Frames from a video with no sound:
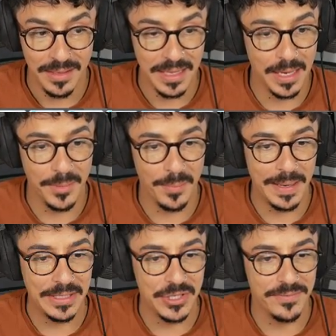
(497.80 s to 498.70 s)
Yeah, I'm not
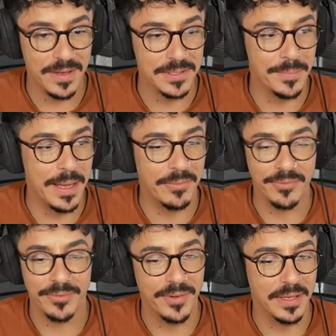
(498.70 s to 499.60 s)
paying £2,000
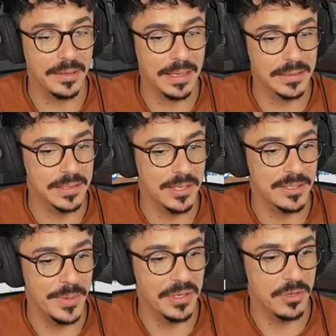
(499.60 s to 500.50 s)
for a fucking
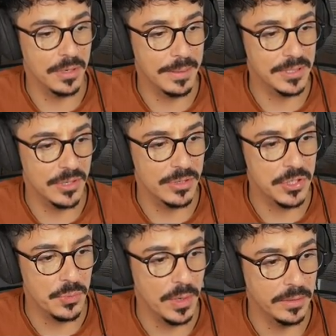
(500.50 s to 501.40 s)
exercise bike. You can absolutely
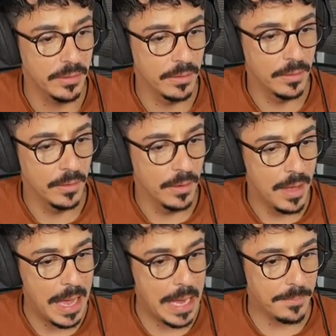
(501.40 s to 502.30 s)
do one.
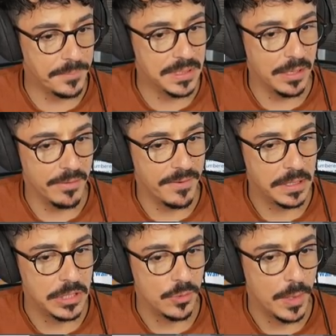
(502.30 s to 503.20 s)
Absolutely
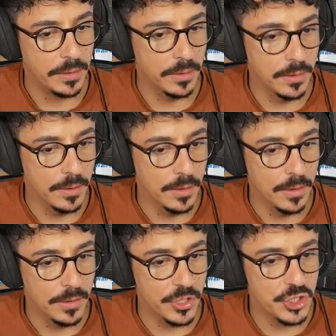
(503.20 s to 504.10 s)
fucking do one.
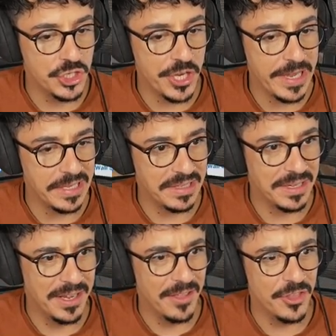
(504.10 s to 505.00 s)
The
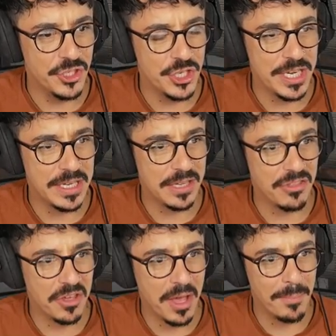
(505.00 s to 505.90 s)
cheek, the cheek,
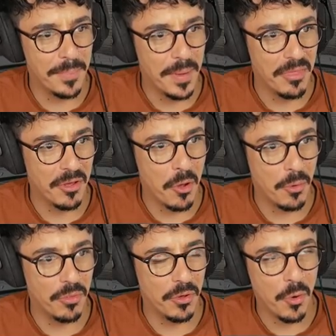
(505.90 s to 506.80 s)
the gump, the,
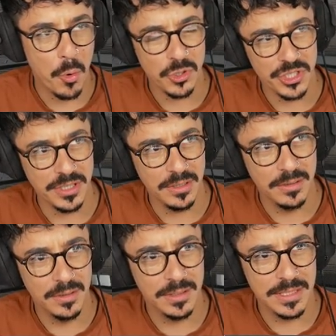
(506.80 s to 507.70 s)
go the gorsion. Is
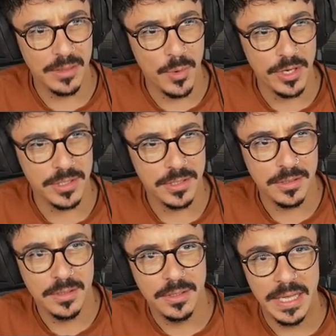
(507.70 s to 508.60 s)
that the word?
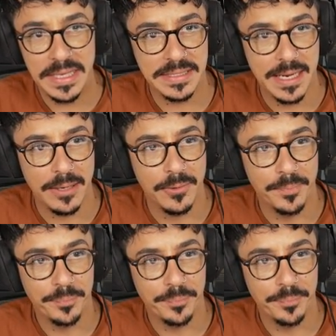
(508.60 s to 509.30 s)
It is now.